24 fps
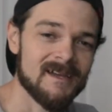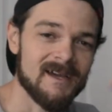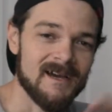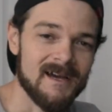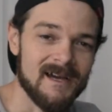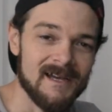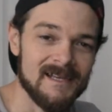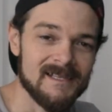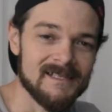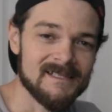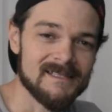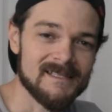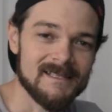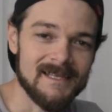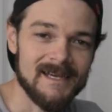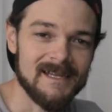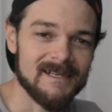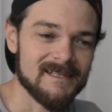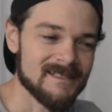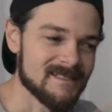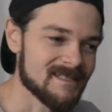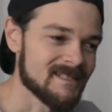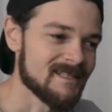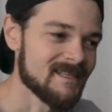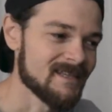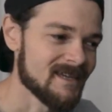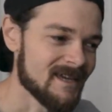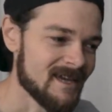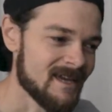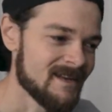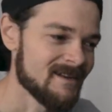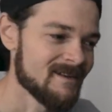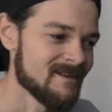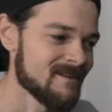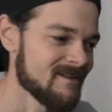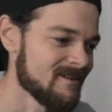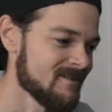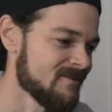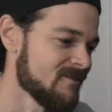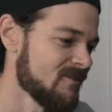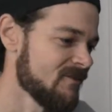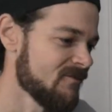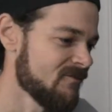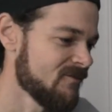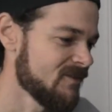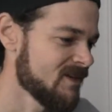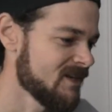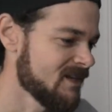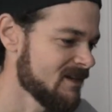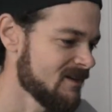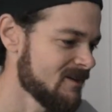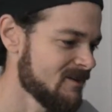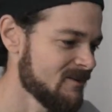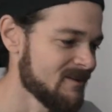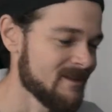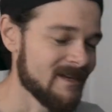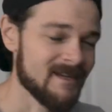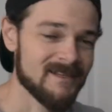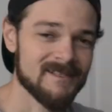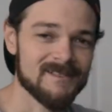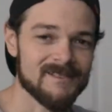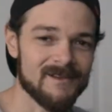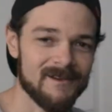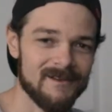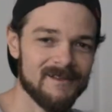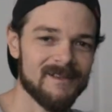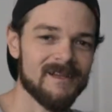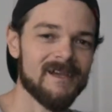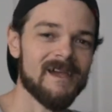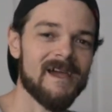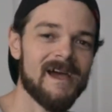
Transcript: guys. That is the end of the video. That is all I